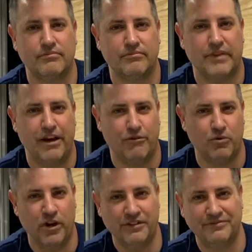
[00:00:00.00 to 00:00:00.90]

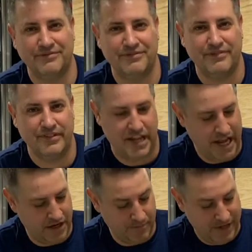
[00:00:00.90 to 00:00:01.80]
everyone,
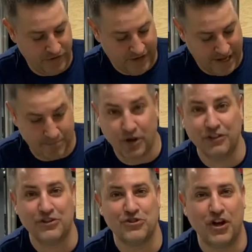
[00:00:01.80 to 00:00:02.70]
had a mishap
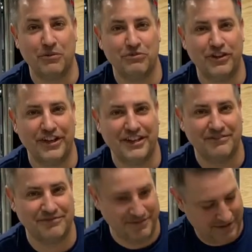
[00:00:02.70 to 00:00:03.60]
on the job site.
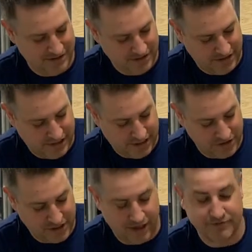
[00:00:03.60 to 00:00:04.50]
I
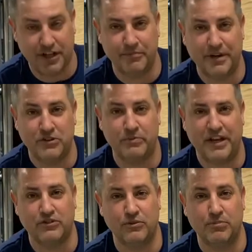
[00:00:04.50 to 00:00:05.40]
scuffed up my
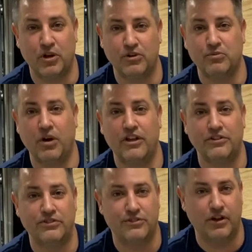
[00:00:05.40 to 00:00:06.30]
Spectrum post while
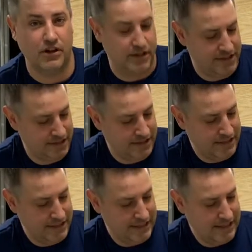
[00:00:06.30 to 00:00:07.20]
installing.
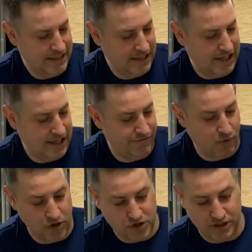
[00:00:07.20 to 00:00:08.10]

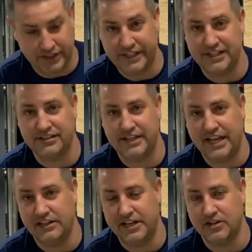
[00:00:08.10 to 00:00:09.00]
Fortunately,
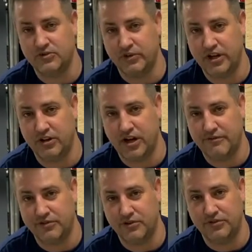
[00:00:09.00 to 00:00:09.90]
Atlantis Rail
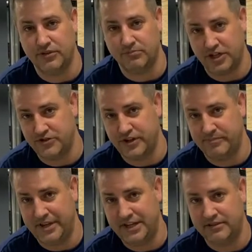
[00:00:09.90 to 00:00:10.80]
offers some touch-up
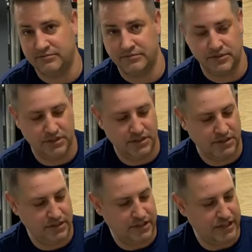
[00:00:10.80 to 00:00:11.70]
paint.
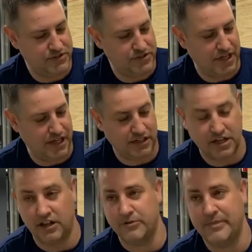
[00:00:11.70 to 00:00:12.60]
It's
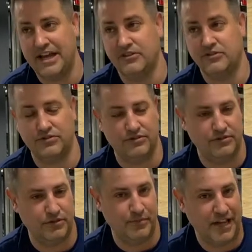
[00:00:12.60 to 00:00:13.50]
color matched
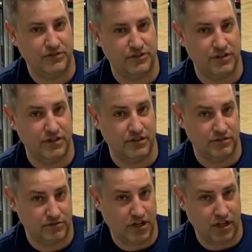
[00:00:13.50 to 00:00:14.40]
to match the
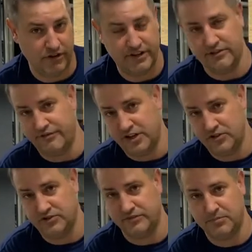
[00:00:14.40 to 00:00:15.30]
color and the
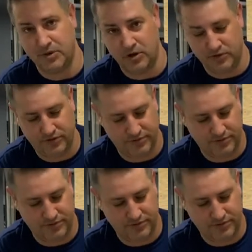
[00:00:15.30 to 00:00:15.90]
finish of the posts